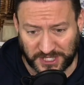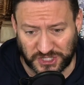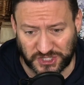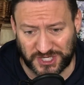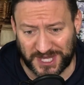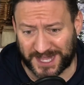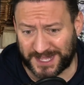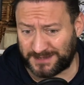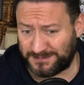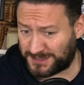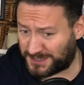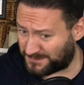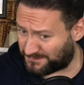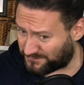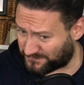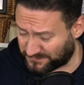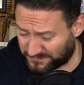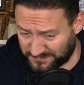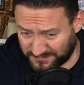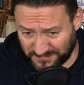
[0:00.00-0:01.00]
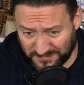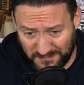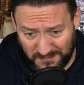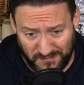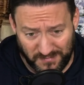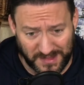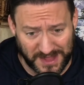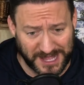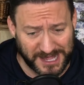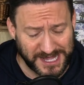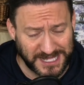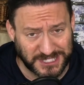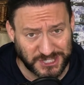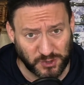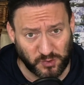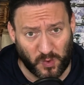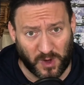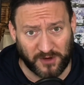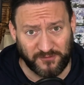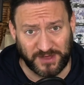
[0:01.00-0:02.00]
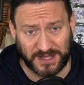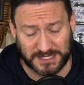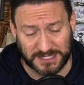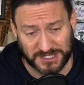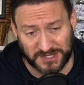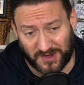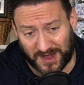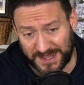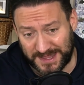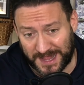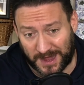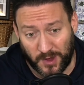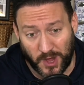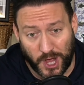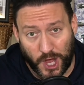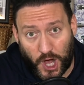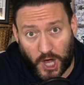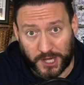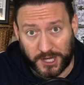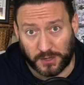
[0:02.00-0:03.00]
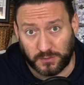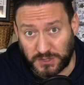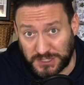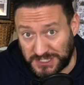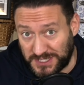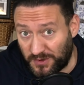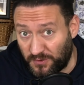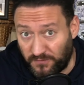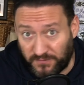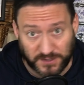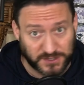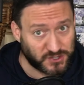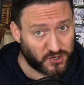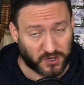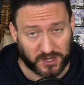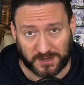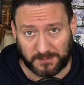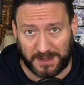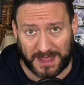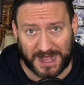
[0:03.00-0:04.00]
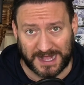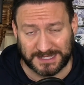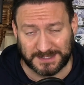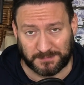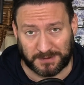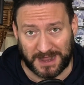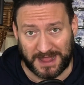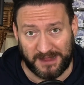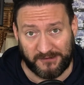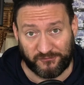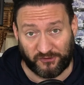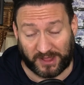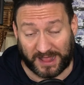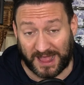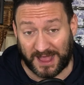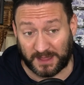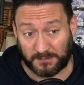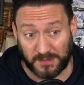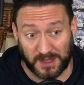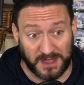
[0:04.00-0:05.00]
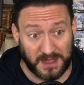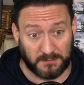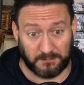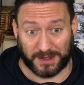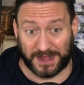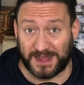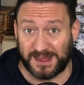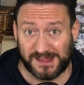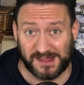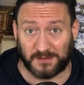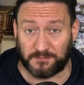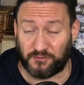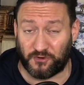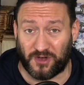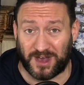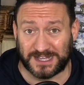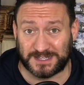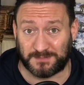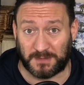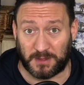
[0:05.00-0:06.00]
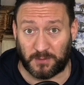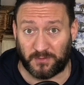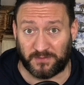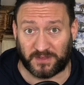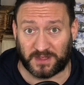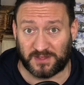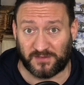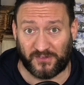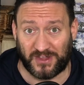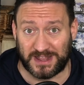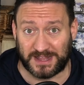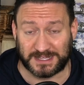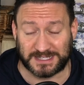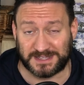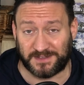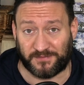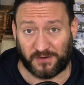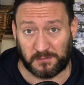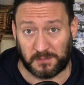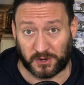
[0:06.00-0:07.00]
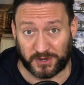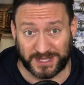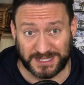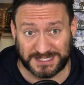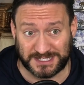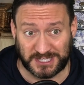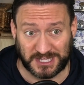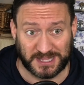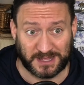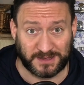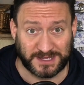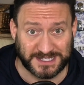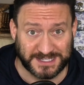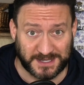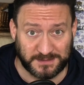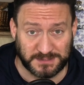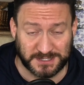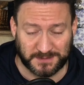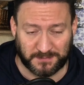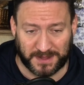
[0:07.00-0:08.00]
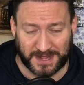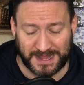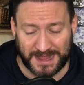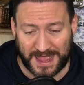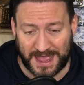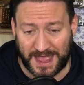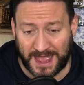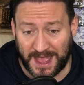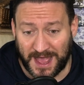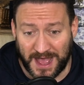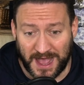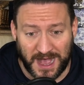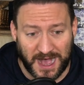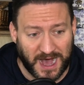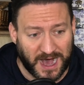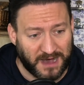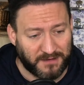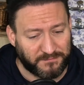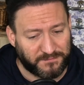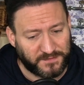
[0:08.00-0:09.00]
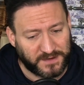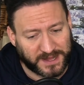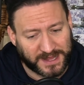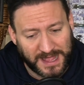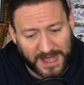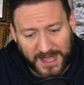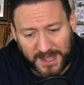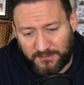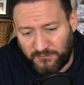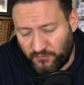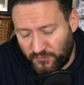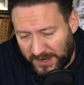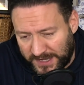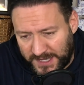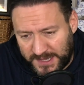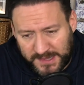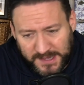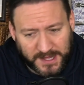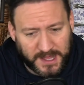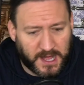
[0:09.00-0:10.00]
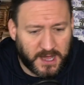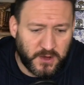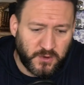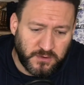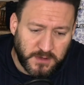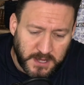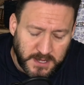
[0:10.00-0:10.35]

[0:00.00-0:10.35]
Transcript: James. It's a worrying sign now. I know is not going to be able to play every game, but he surprised me with his fitness, if I'm honest. You know, he seems to be there, up for the game, ready to go